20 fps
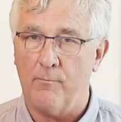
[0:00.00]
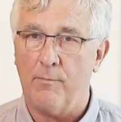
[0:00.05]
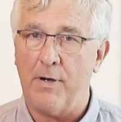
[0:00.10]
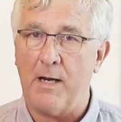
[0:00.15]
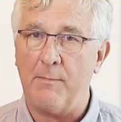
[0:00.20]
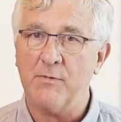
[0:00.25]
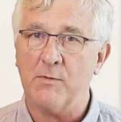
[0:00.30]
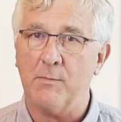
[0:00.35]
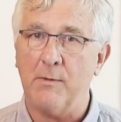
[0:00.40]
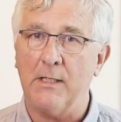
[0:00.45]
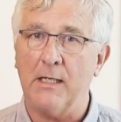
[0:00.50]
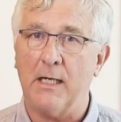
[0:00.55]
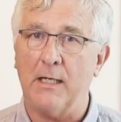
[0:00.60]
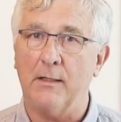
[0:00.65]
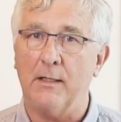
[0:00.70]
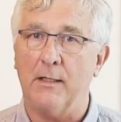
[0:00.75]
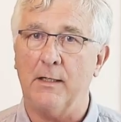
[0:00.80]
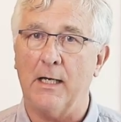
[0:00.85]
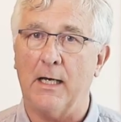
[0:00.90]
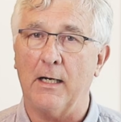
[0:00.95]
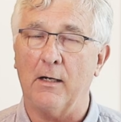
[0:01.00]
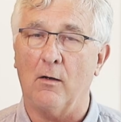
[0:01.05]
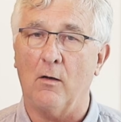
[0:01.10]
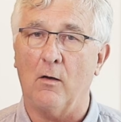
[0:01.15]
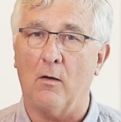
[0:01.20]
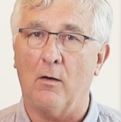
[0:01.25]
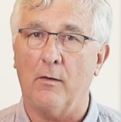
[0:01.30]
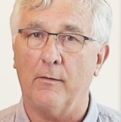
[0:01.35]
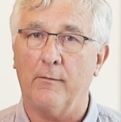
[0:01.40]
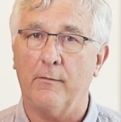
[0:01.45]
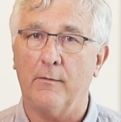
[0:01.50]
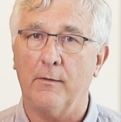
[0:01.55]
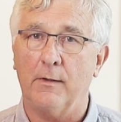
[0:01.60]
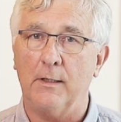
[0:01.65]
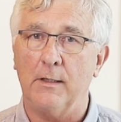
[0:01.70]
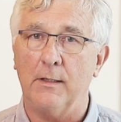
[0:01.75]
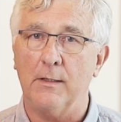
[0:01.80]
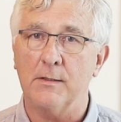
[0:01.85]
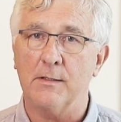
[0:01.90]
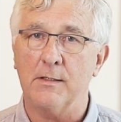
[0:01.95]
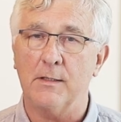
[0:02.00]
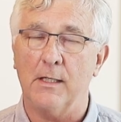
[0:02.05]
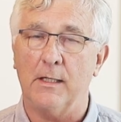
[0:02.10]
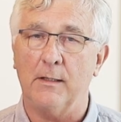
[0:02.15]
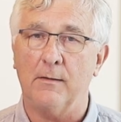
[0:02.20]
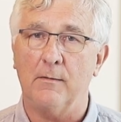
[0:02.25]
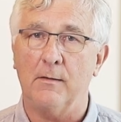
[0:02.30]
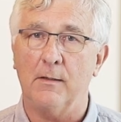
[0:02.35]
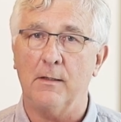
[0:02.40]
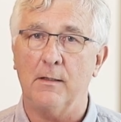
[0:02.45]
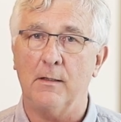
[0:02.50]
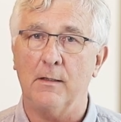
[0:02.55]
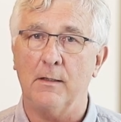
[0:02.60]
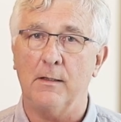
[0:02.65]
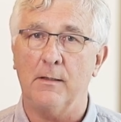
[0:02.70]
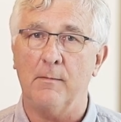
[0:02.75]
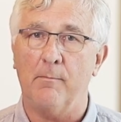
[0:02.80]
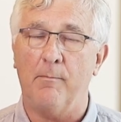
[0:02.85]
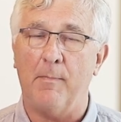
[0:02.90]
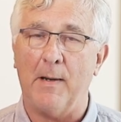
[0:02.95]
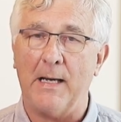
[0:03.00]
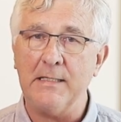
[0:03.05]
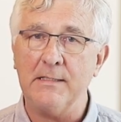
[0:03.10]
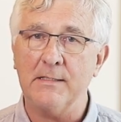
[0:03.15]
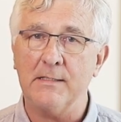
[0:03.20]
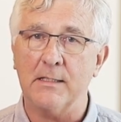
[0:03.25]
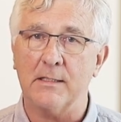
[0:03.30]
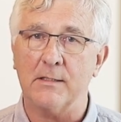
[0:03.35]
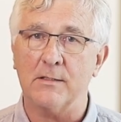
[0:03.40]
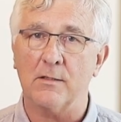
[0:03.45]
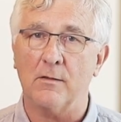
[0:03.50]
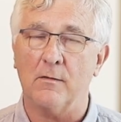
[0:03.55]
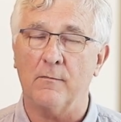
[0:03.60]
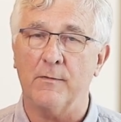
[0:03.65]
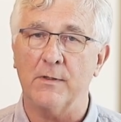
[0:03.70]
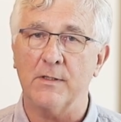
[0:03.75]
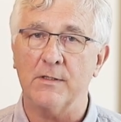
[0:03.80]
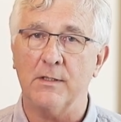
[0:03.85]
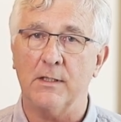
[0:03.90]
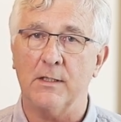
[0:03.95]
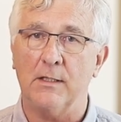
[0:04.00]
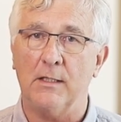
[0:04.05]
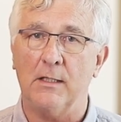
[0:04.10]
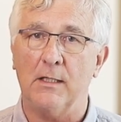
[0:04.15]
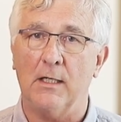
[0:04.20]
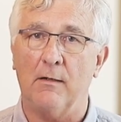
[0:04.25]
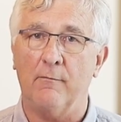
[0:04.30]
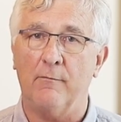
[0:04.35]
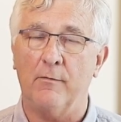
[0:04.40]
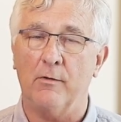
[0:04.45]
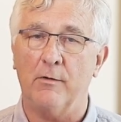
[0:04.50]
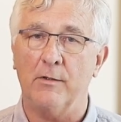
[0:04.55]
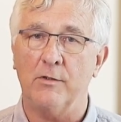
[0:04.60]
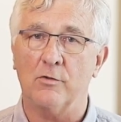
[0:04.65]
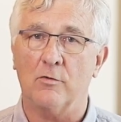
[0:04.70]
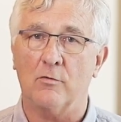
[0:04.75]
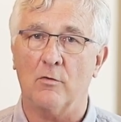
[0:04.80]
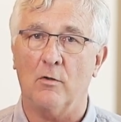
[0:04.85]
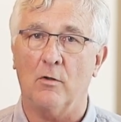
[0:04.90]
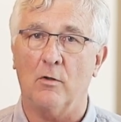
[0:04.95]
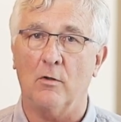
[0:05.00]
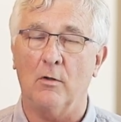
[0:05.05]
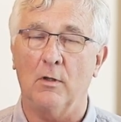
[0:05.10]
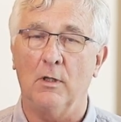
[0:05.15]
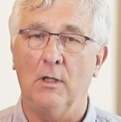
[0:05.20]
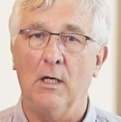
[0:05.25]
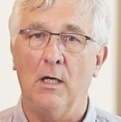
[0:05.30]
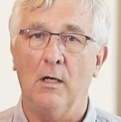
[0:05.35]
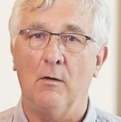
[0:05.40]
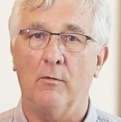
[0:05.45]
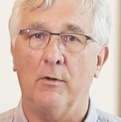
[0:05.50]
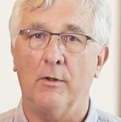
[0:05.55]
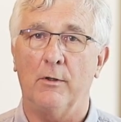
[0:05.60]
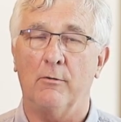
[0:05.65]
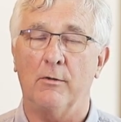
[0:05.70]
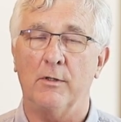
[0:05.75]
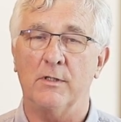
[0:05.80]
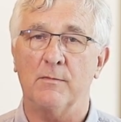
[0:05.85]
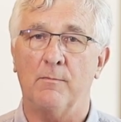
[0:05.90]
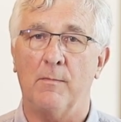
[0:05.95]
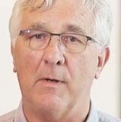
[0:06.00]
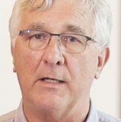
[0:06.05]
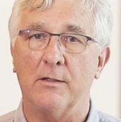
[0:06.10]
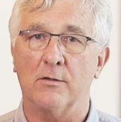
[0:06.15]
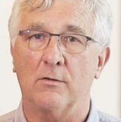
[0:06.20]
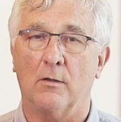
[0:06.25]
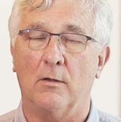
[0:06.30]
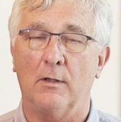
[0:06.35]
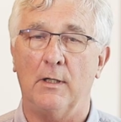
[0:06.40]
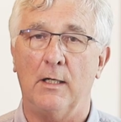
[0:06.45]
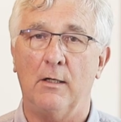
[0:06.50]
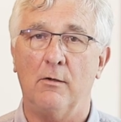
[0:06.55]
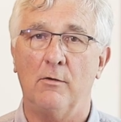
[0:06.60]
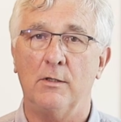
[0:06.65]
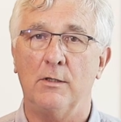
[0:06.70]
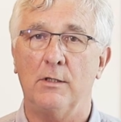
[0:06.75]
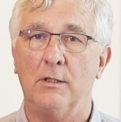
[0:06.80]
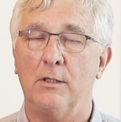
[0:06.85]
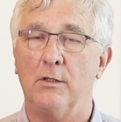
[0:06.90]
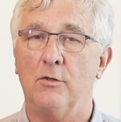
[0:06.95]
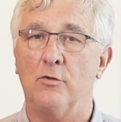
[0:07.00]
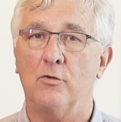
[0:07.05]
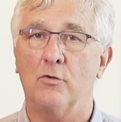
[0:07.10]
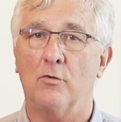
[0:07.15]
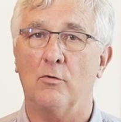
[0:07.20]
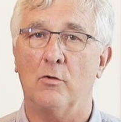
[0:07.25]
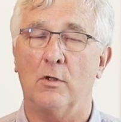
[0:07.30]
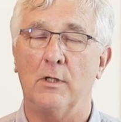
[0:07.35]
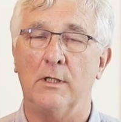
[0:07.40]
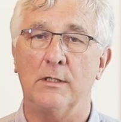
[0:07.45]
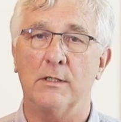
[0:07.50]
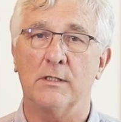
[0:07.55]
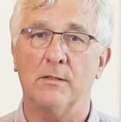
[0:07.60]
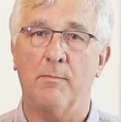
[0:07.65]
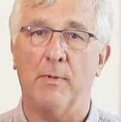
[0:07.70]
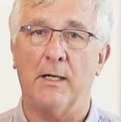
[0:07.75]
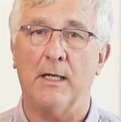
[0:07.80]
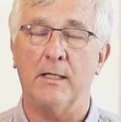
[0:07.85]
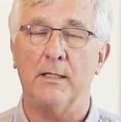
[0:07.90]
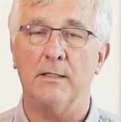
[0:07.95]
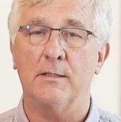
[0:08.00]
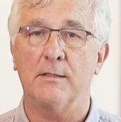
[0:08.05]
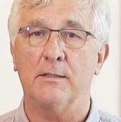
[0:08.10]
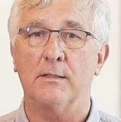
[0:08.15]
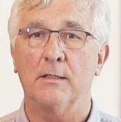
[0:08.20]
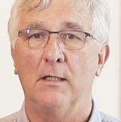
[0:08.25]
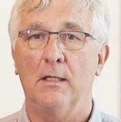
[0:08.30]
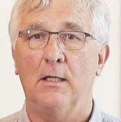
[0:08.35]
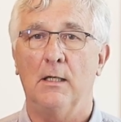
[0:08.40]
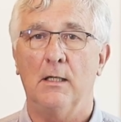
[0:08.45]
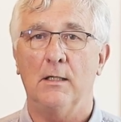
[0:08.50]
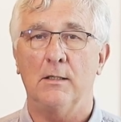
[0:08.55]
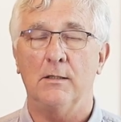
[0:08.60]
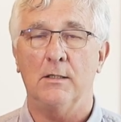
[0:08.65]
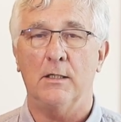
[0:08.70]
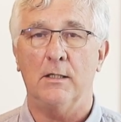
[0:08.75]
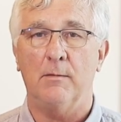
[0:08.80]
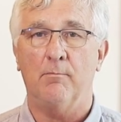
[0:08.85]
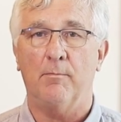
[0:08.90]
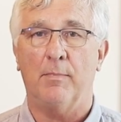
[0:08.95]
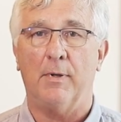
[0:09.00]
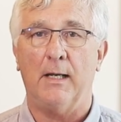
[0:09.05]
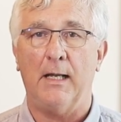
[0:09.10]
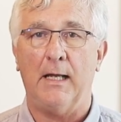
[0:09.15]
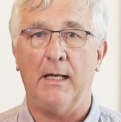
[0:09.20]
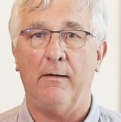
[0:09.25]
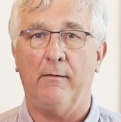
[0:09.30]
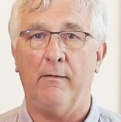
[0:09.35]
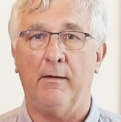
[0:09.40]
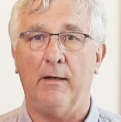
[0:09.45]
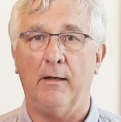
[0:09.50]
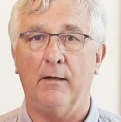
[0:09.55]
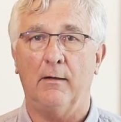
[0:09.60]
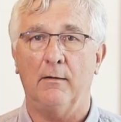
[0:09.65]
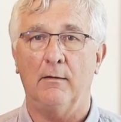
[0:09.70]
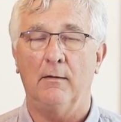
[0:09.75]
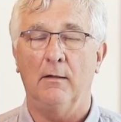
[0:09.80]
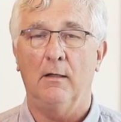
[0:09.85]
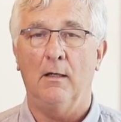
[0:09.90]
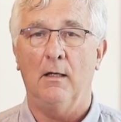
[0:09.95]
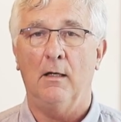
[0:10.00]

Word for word: perhaps been underdone a lot is that the basics of the city are very strong, whether it's based on heritage, green space, deep planting,